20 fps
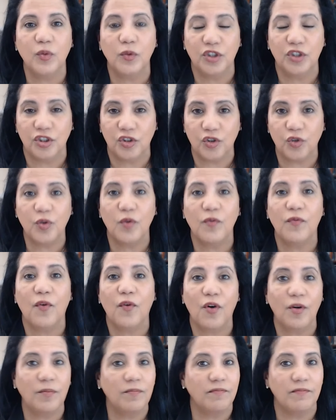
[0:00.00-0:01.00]
which is true
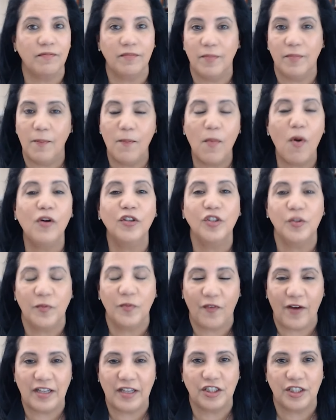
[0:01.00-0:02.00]
for most
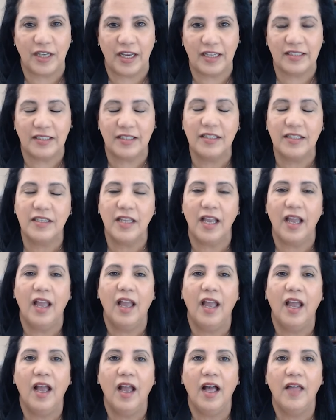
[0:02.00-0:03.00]
franchises
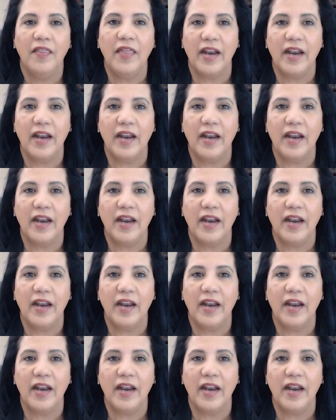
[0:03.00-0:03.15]
mm.